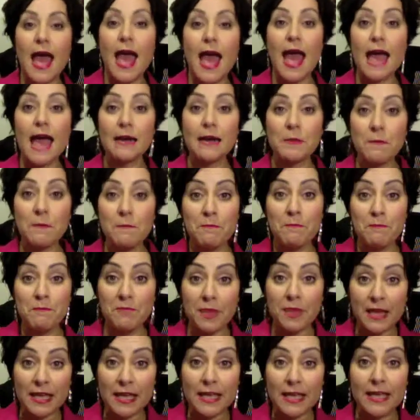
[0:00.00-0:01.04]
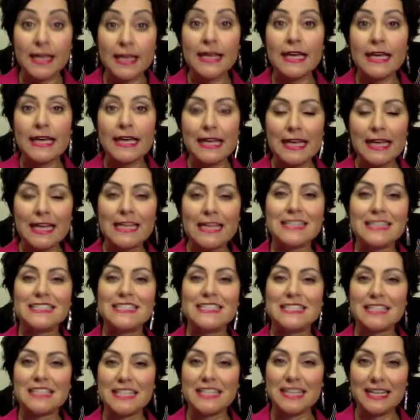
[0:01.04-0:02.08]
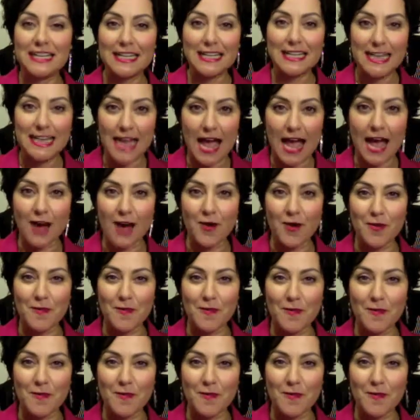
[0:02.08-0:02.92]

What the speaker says: and be it now.